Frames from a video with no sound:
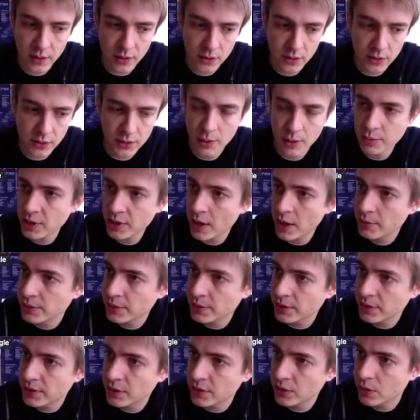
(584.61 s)
sometimes
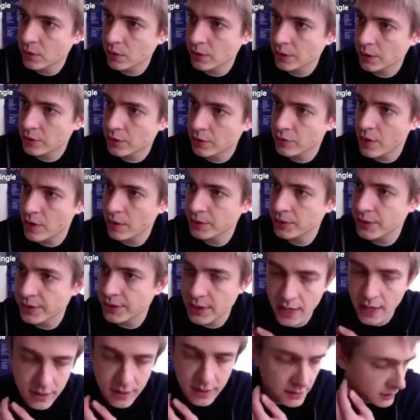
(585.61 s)
it is called a ground
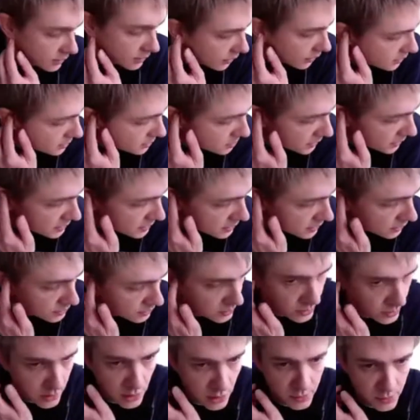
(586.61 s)
state, depending on
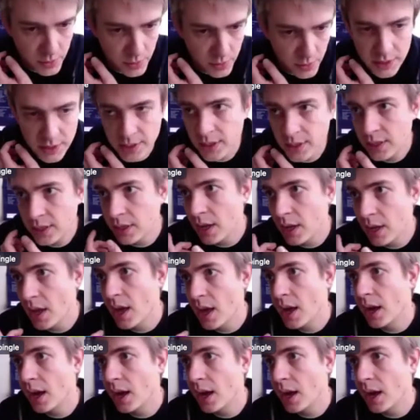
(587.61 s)
your community,